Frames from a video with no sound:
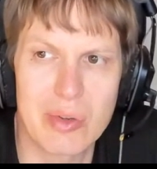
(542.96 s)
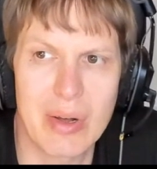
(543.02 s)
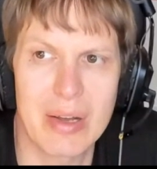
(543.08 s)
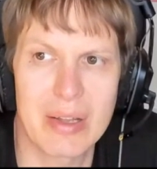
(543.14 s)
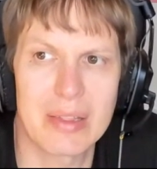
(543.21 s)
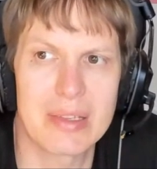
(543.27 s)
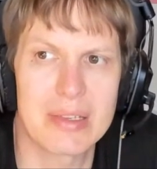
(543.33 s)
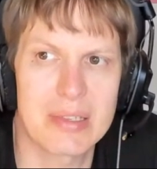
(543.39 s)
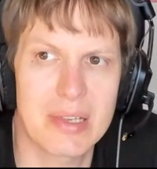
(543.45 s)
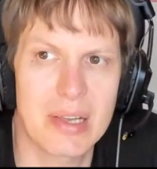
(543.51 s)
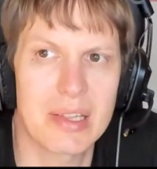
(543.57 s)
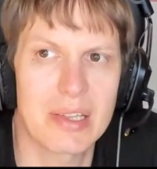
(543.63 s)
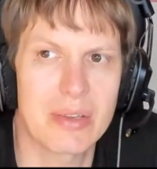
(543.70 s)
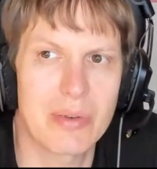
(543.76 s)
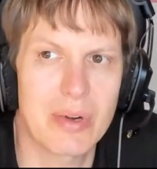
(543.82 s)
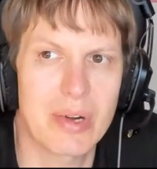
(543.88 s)
you to
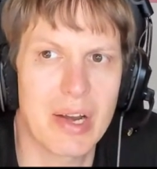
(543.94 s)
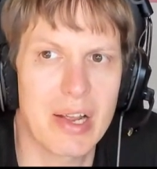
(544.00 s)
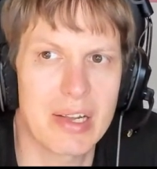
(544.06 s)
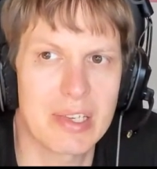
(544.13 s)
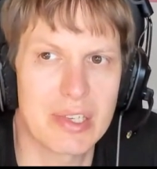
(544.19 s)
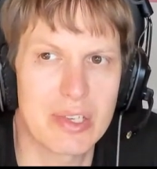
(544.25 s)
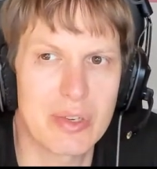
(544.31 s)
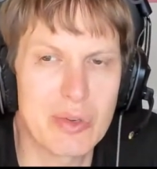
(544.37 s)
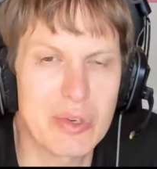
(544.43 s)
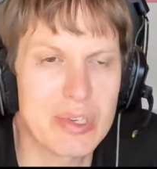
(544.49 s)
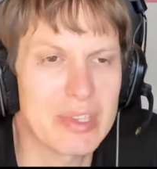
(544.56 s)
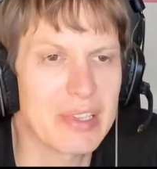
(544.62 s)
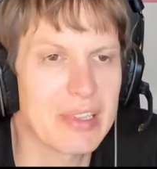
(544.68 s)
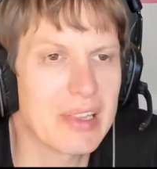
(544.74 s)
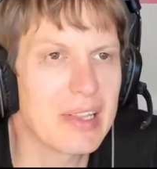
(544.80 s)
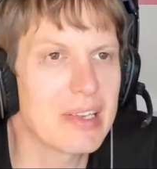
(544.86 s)
understand query
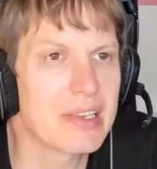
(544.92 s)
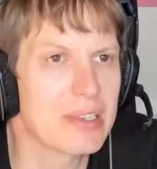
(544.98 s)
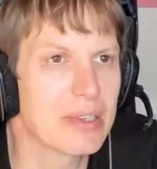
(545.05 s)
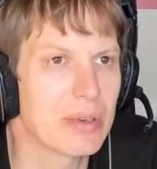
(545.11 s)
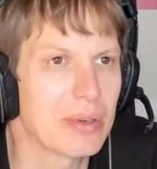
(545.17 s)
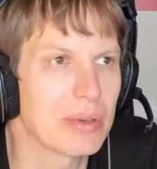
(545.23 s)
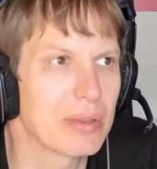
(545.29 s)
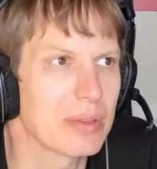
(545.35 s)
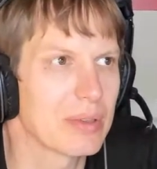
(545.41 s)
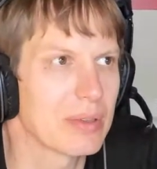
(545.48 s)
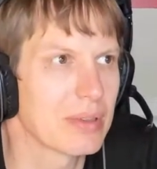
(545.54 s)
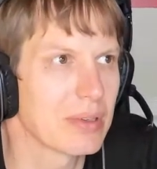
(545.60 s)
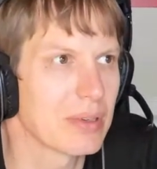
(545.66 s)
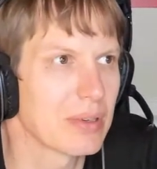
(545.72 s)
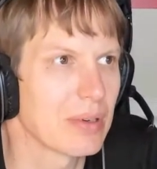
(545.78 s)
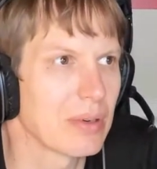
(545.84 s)
execution at least on
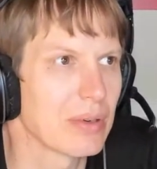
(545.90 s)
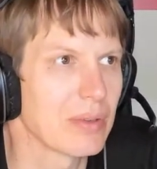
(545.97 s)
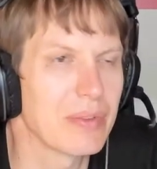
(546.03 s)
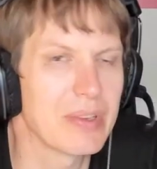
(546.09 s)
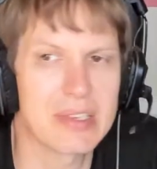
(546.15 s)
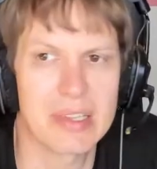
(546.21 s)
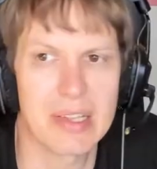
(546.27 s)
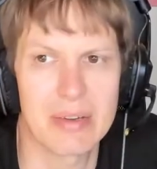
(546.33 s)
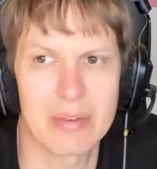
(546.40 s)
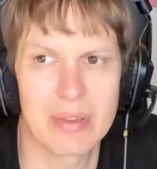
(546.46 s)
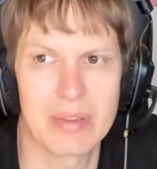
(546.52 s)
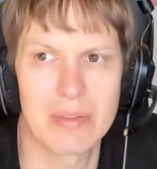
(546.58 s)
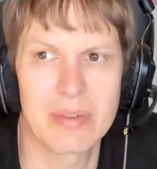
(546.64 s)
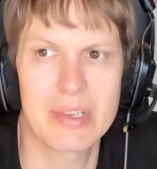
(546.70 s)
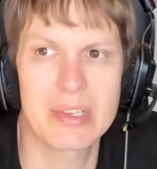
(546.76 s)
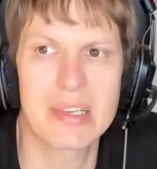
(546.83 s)
uh, on this level.
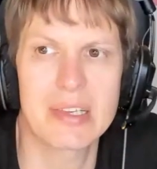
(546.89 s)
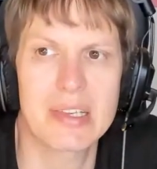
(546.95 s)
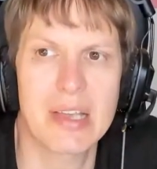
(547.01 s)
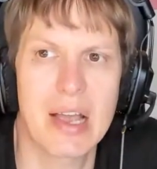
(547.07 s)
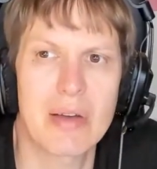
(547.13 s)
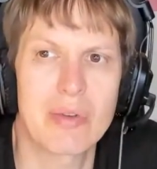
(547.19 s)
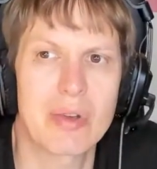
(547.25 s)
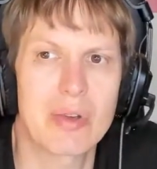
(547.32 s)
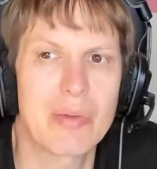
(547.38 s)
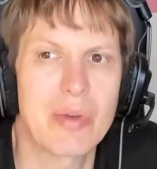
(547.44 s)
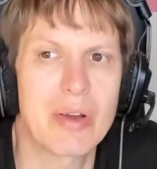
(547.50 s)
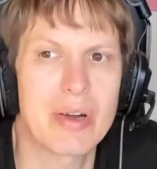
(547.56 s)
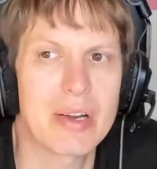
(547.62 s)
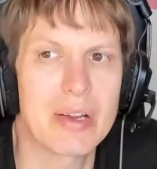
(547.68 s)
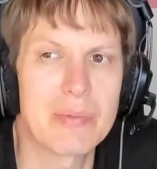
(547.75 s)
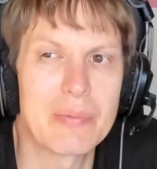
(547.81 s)
This is how a
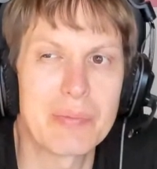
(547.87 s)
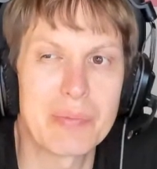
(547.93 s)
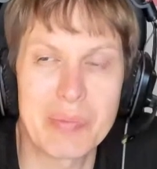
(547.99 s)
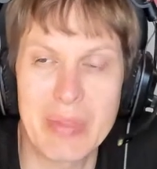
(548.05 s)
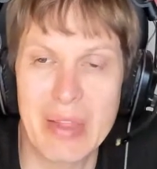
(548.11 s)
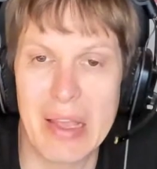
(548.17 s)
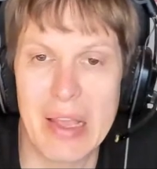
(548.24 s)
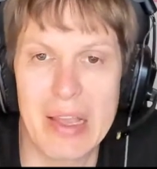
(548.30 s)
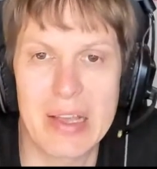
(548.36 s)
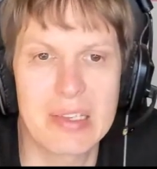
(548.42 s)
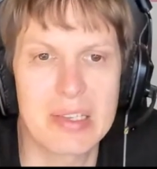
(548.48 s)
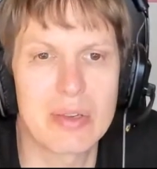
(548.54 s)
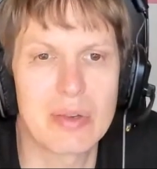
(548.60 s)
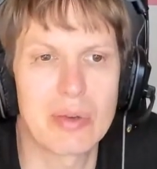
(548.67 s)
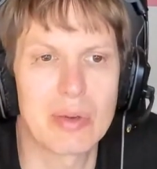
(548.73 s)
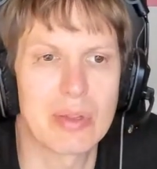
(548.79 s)
query
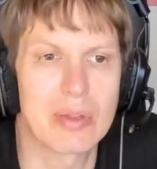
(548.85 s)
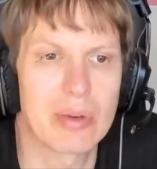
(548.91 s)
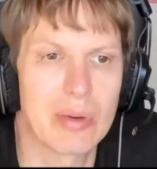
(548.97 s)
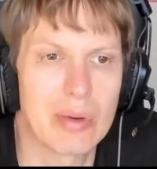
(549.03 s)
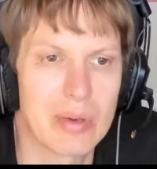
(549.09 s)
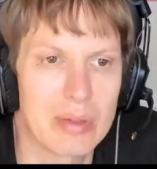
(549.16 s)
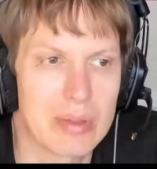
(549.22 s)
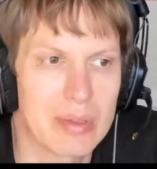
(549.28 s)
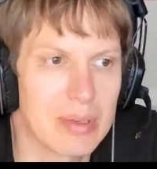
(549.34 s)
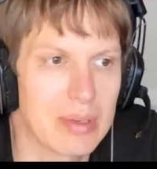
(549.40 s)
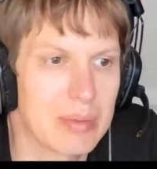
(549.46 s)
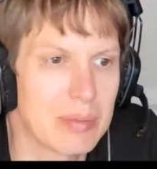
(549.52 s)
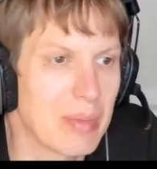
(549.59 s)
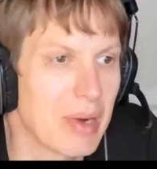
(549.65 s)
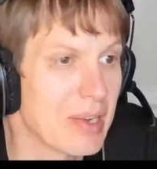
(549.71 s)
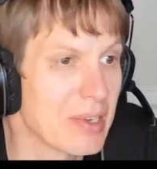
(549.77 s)
executed on uh,
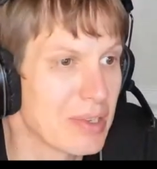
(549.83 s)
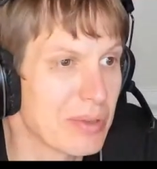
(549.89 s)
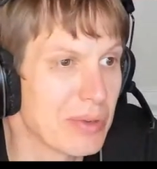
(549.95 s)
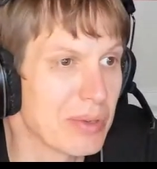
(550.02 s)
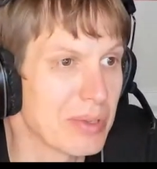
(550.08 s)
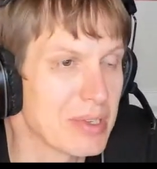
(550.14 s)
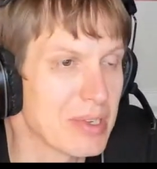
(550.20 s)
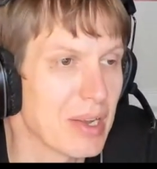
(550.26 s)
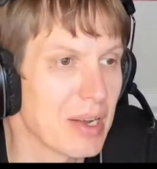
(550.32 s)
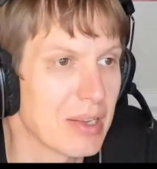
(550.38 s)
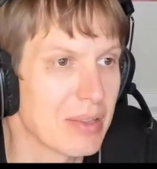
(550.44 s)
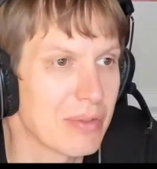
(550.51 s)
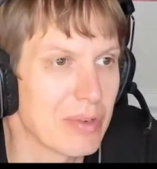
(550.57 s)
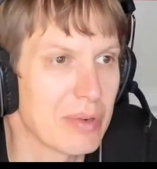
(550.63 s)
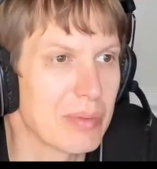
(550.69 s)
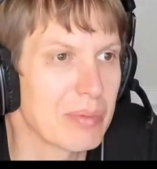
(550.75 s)
MySQL
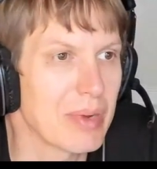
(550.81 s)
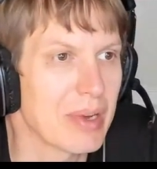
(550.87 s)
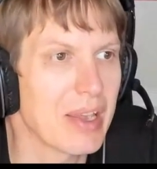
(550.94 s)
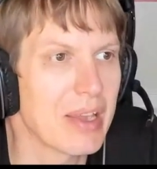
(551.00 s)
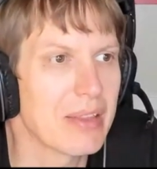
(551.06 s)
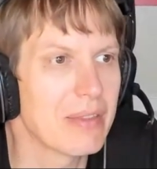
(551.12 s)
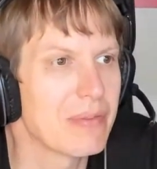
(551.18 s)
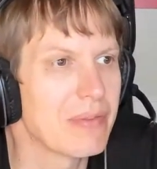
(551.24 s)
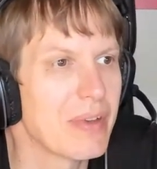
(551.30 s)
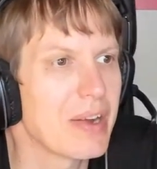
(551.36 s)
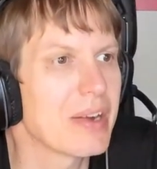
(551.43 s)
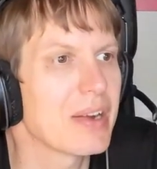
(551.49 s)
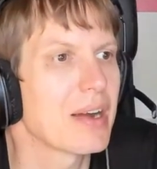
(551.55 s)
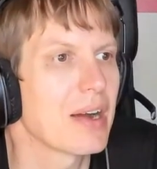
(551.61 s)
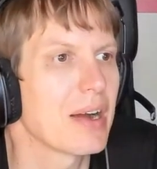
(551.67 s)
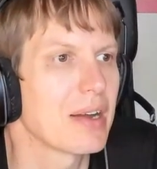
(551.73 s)
side from again
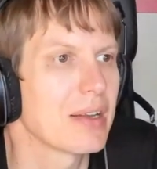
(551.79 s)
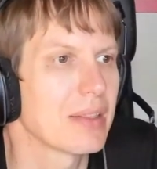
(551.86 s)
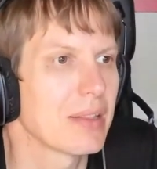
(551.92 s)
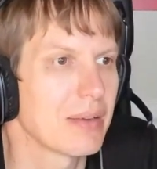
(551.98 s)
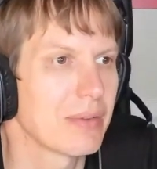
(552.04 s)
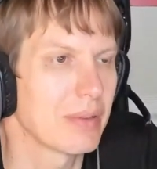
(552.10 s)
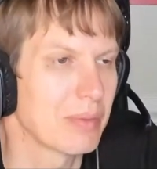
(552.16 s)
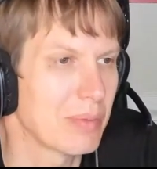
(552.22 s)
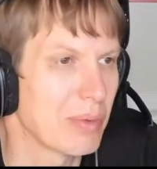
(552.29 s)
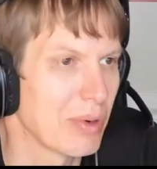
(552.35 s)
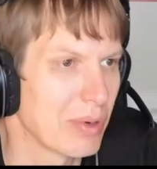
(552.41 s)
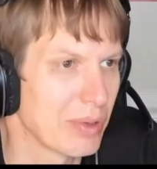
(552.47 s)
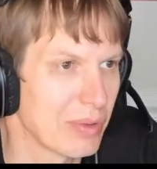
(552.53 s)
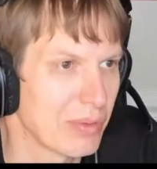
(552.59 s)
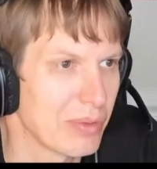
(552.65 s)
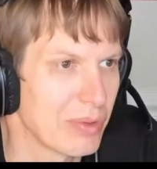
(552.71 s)
very high level
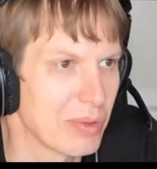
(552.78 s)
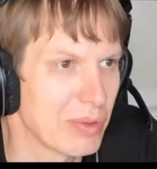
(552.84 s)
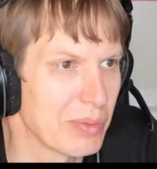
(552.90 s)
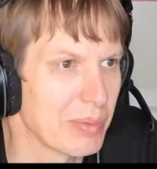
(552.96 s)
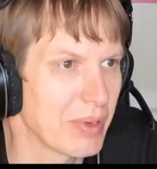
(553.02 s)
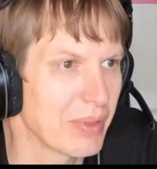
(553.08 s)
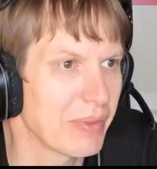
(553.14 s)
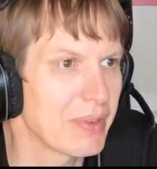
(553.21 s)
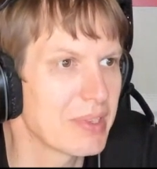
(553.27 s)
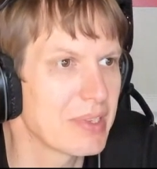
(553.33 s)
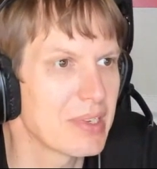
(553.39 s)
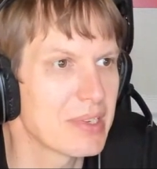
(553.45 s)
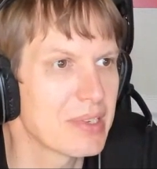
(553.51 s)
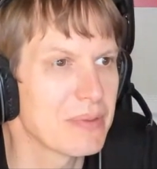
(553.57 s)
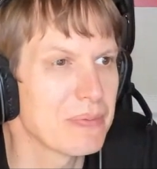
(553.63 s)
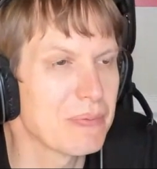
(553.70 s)
point of view. But this
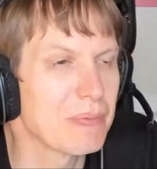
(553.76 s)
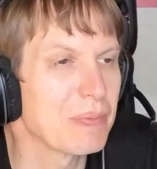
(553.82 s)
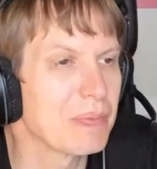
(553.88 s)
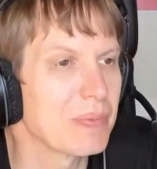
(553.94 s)
is